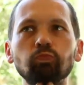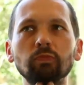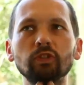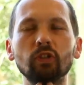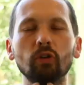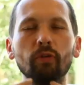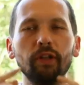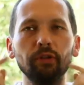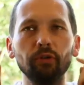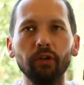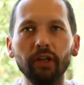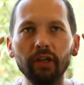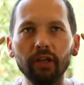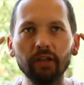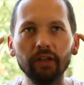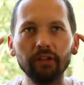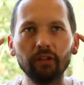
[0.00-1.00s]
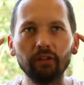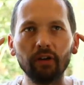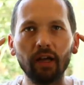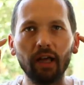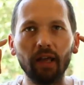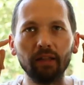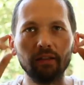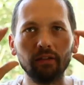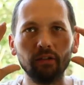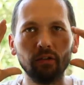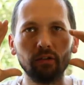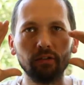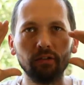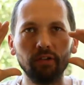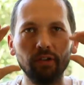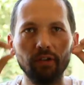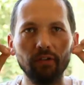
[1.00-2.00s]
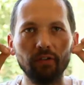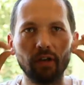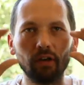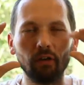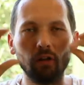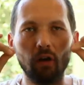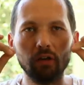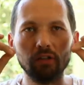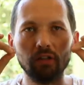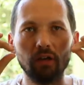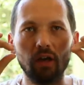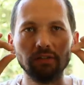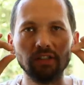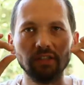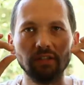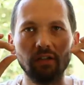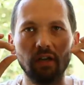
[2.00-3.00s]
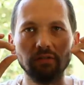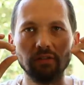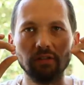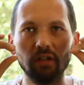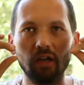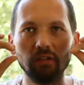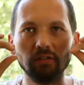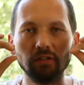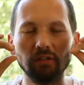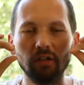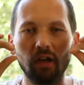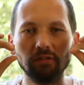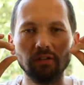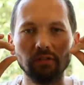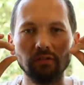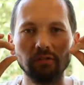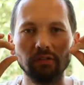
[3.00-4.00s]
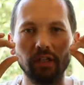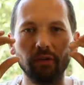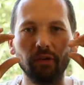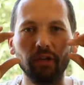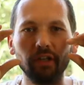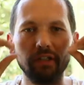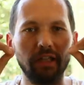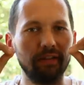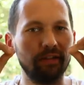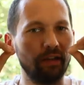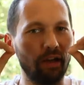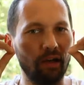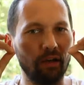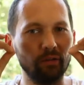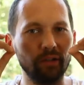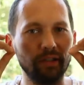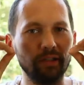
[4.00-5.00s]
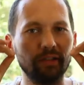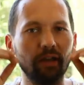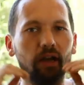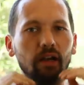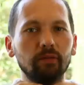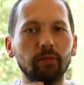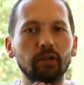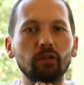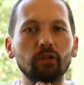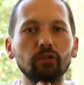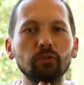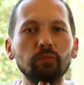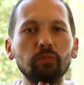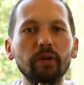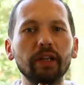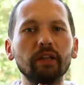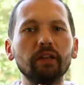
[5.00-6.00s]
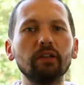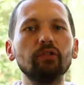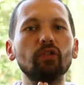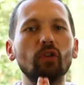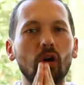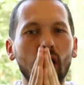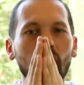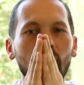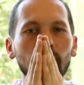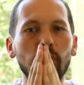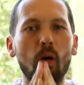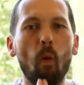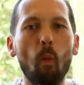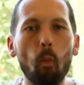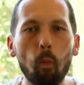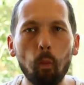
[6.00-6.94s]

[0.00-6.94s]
So when you hear in your head your teeth are locked, when you hear that sound inside because you're bringing jaw up,